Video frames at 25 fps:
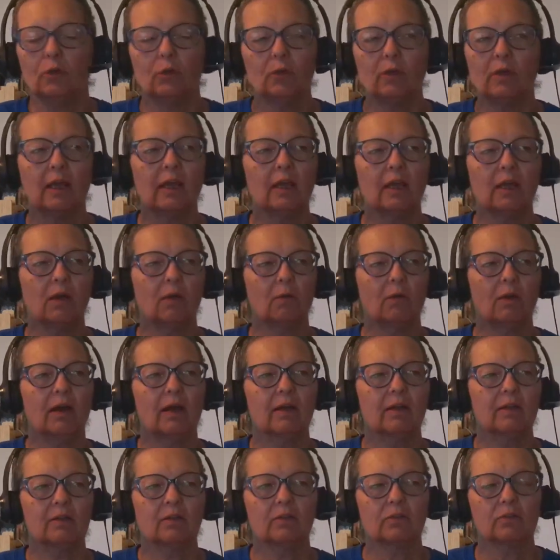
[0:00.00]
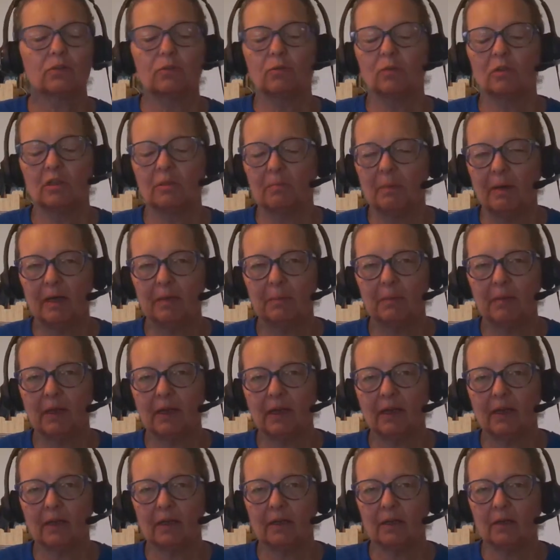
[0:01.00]
You can't go out there to a tomato
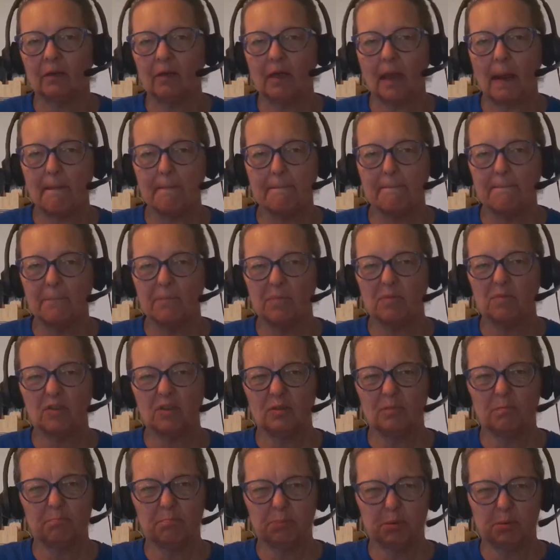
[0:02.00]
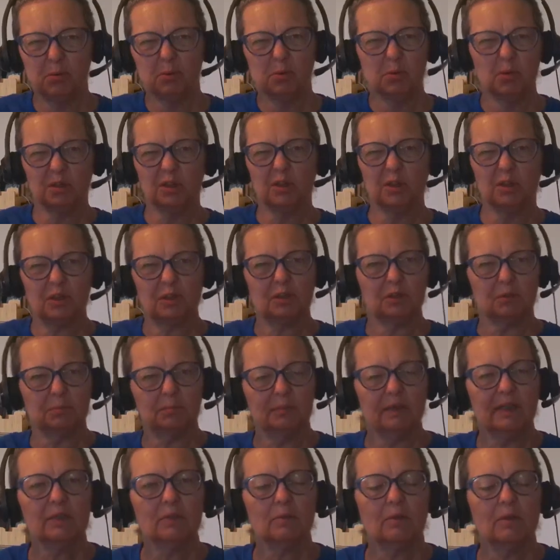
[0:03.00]
plant and, and pull a
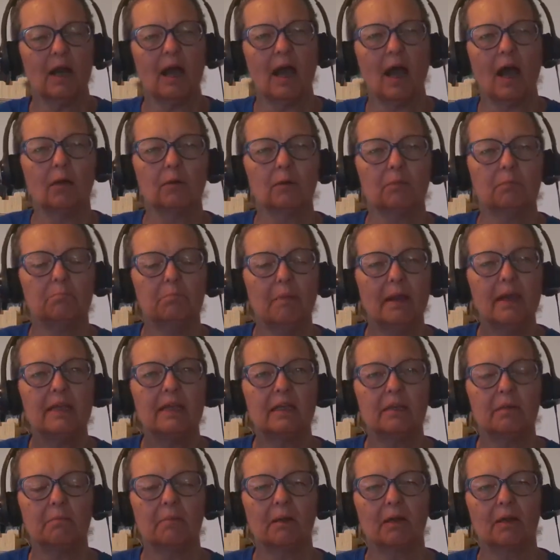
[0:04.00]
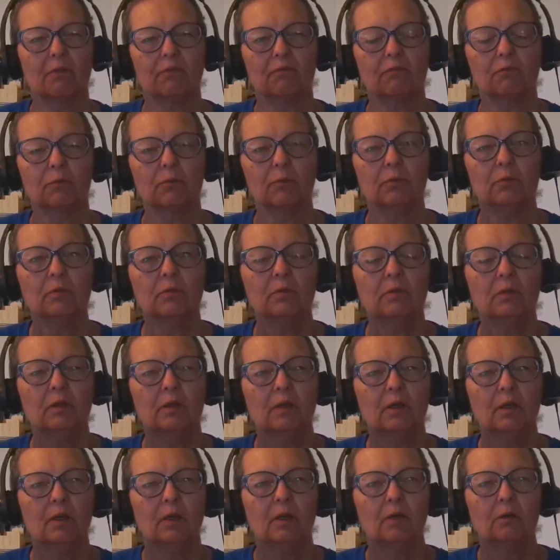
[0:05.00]
tomato out and make it bear fruit,
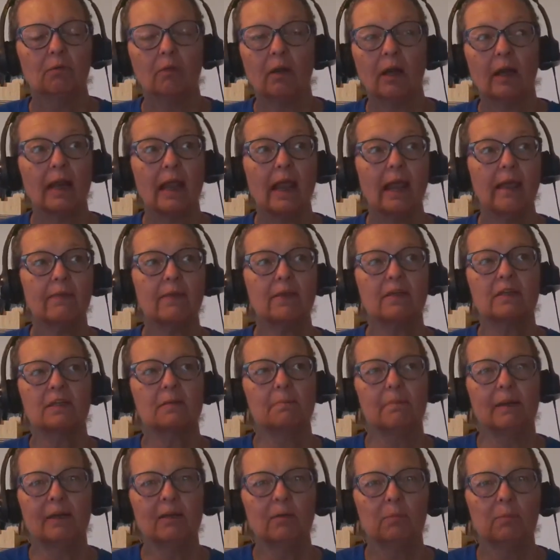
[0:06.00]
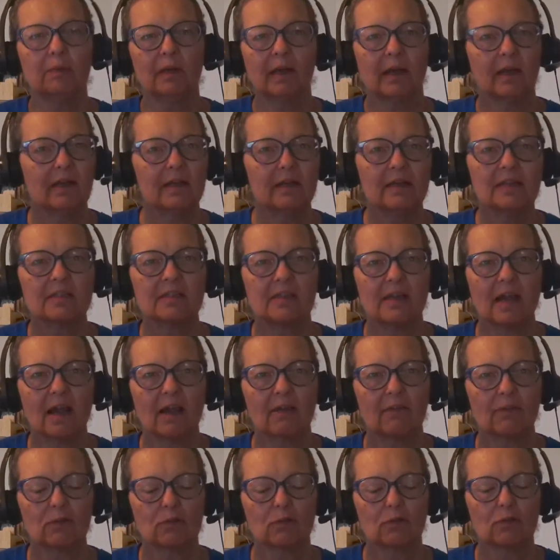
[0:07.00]
right? And that tomato plant isn't
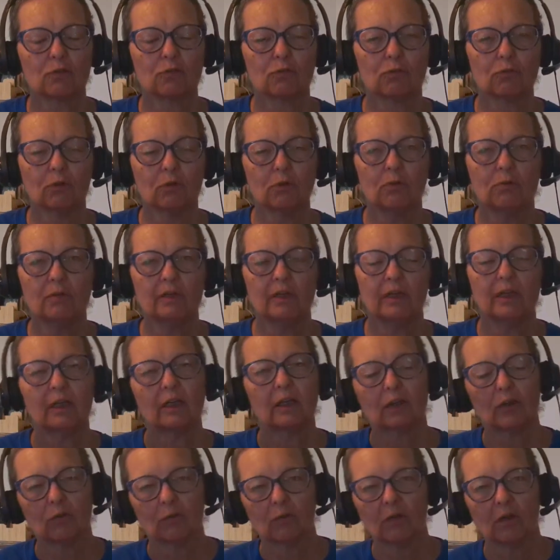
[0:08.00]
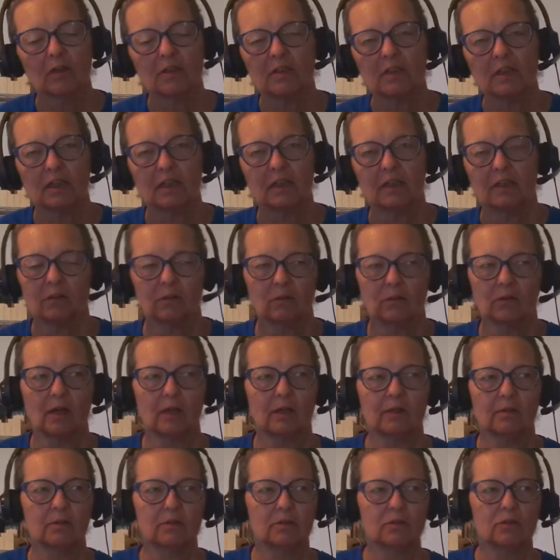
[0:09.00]
out there groaning and grunting and,
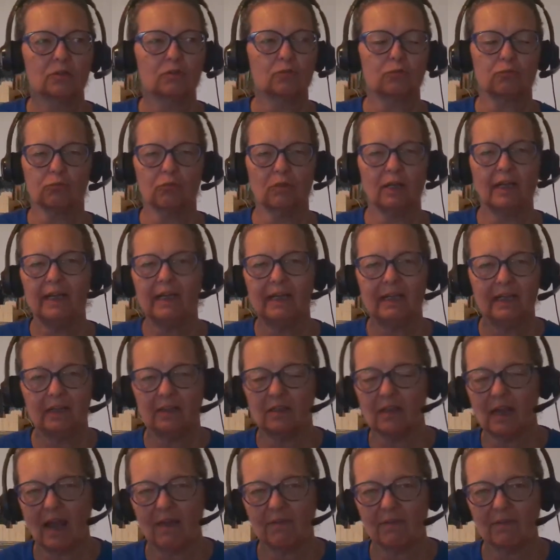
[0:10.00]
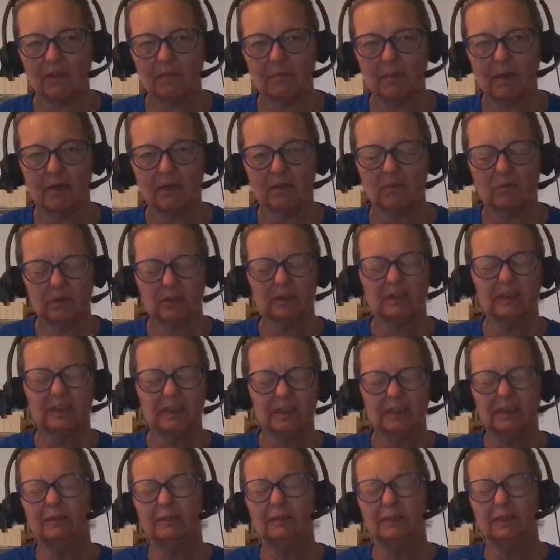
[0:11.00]
and straining to have a tomato.
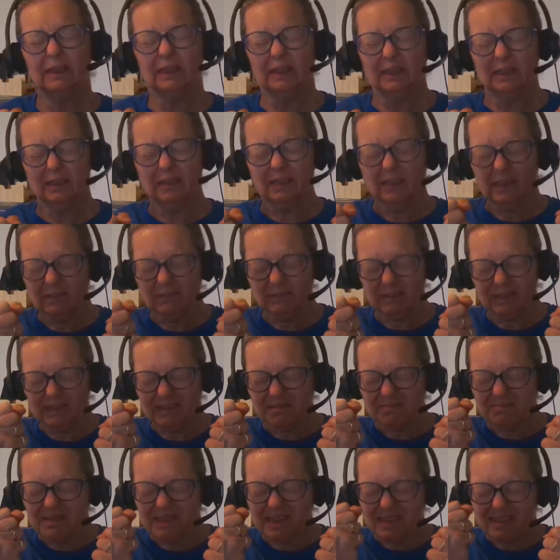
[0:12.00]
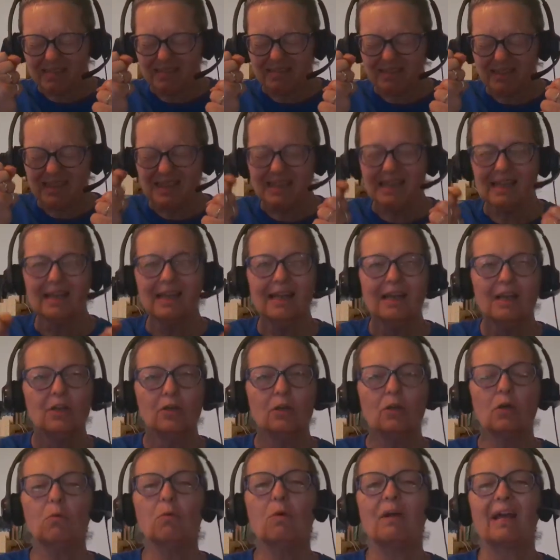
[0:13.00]
Oh, you're going to have a tomato today.
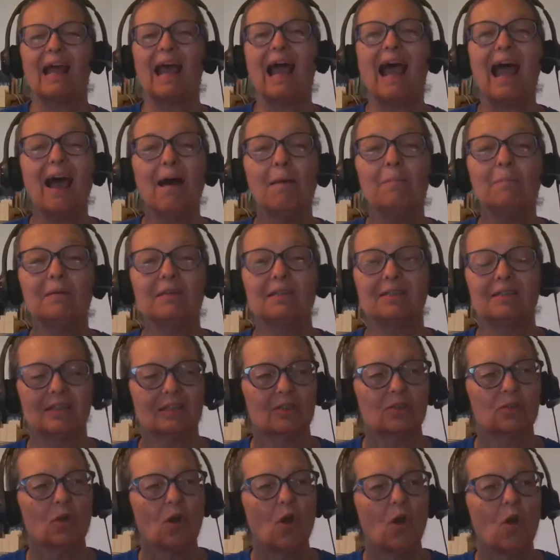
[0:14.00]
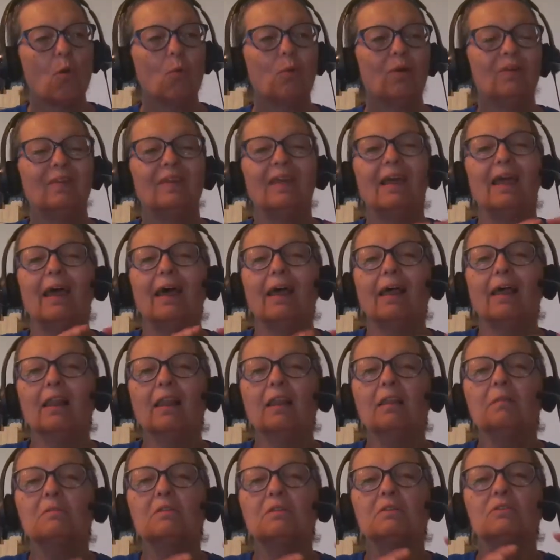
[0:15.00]
No, what happens is when the
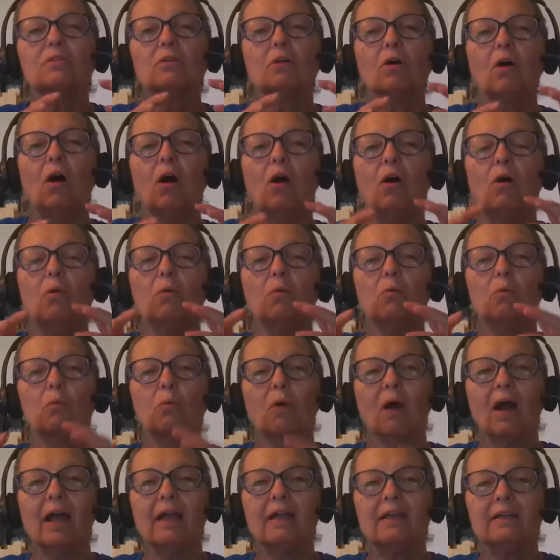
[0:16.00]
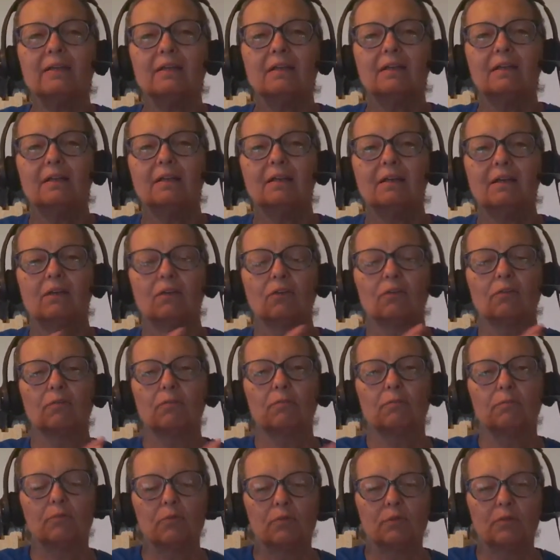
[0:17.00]
elements are all right,
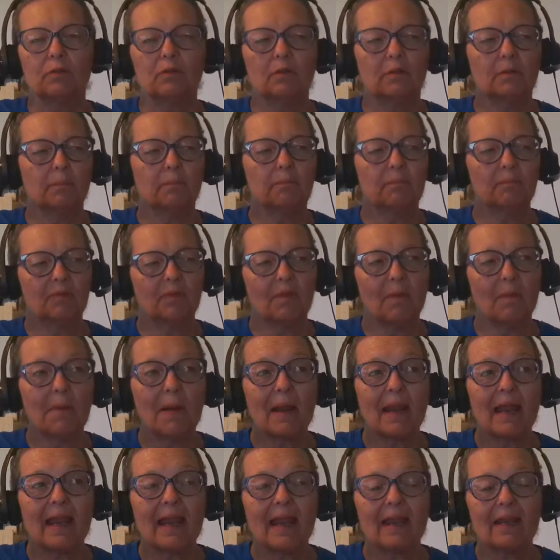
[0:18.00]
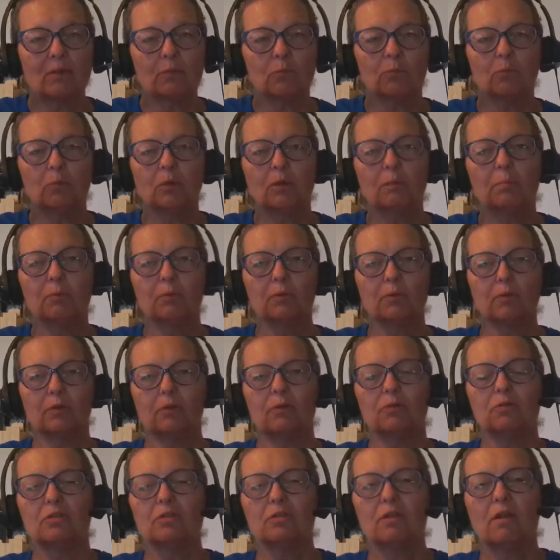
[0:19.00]
the, the, the plant will
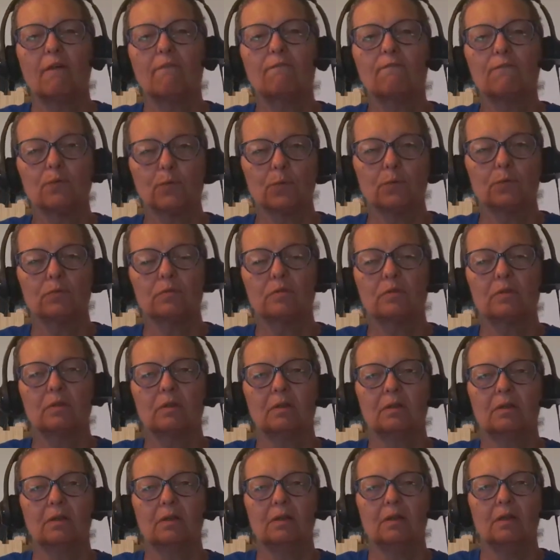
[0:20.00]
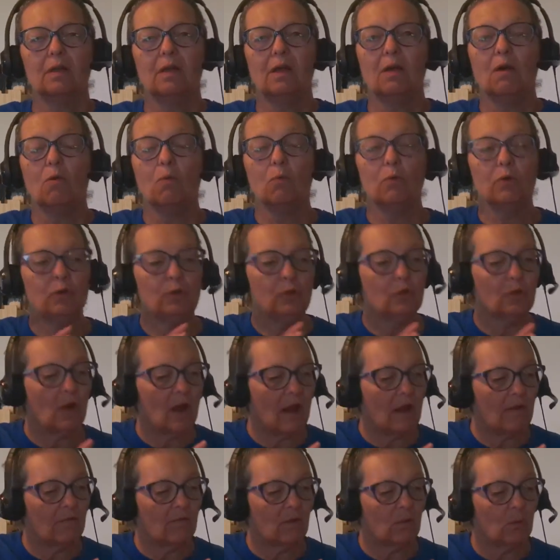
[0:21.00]
produce fruit. When you
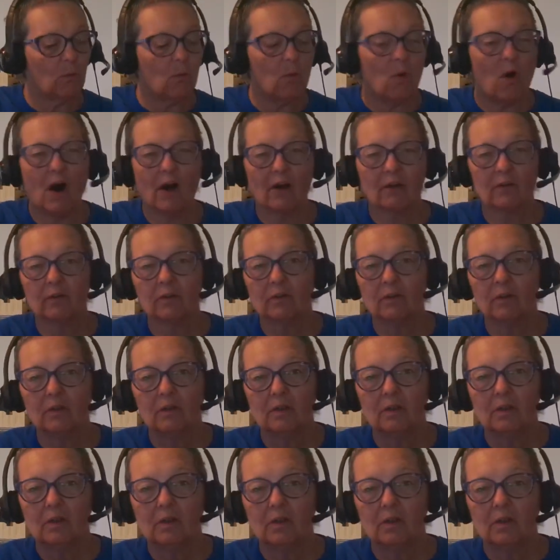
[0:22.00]
have the water,